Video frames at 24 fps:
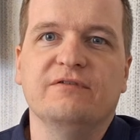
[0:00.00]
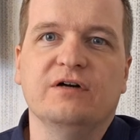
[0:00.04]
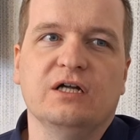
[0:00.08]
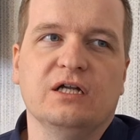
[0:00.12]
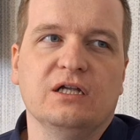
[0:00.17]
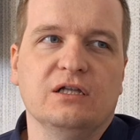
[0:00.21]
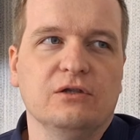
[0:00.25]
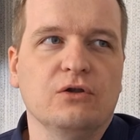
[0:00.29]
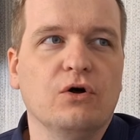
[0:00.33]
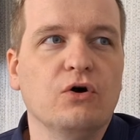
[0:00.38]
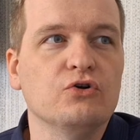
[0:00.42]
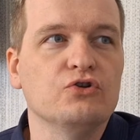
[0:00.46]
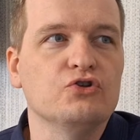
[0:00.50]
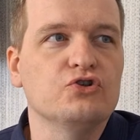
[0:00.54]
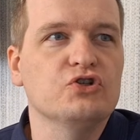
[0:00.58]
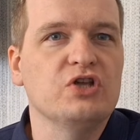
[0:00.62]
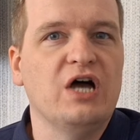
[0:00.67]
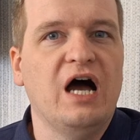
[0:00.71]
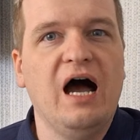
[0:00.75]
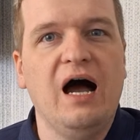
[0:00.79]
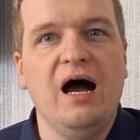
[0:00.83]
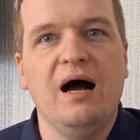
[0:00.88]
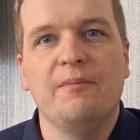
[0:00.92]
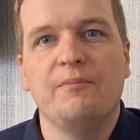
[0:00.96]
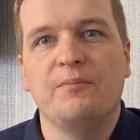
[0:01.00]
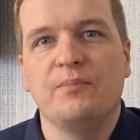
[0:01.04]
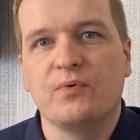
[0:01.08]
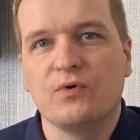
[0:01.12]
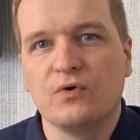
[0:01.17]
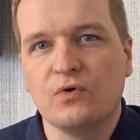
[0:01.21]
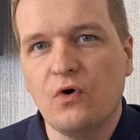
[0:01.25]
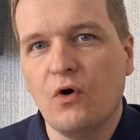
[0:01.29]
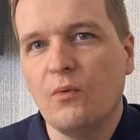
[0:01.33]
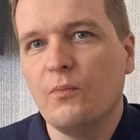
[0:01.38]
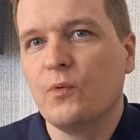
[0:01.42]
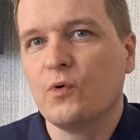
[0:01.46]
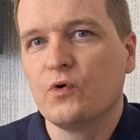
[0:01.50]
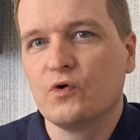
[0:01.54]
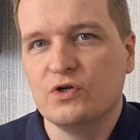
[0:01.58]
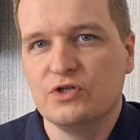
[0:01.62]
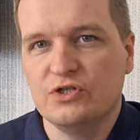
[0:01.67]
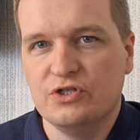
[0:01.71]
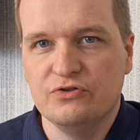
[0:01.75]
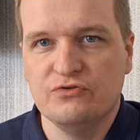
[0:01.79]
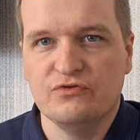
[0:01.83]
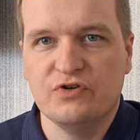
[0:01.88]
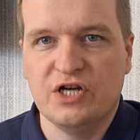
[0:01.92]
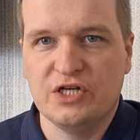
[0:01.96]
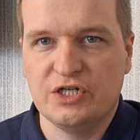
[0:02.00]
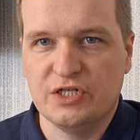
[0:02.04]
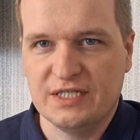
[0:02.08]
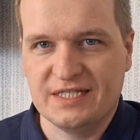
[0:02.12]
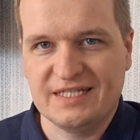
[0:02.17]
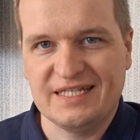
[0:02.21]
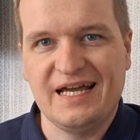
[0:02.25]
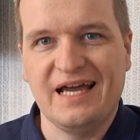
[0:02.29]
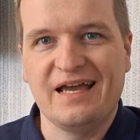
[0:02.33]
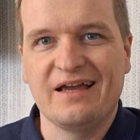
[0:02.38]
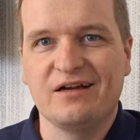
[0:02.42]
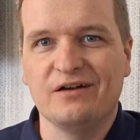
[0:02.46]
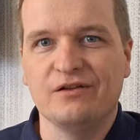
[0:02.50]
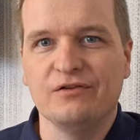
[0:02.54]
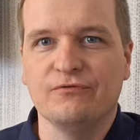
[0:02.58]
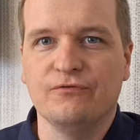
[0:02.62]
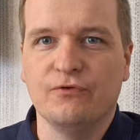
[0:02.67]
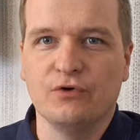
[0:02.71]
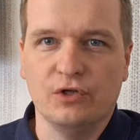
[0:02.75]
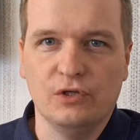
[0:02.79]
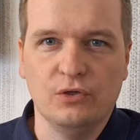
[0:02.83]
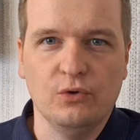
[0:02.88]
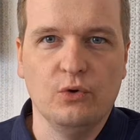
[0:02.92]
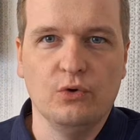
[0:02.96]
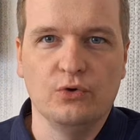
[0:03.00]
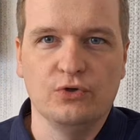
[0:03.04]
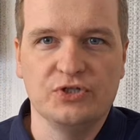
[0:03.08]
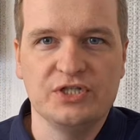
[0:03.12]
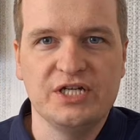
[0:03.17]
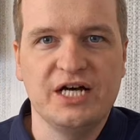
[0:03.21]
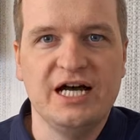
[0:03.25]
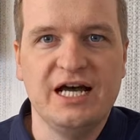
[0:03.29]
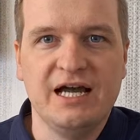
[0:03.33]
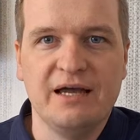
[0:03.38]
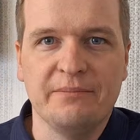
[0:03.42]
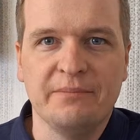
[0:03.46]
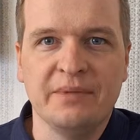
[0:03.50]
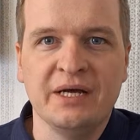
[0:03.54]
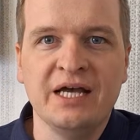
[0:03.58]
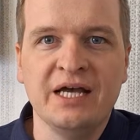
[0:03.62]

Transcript: launched a proper regeneration cycle for a long time.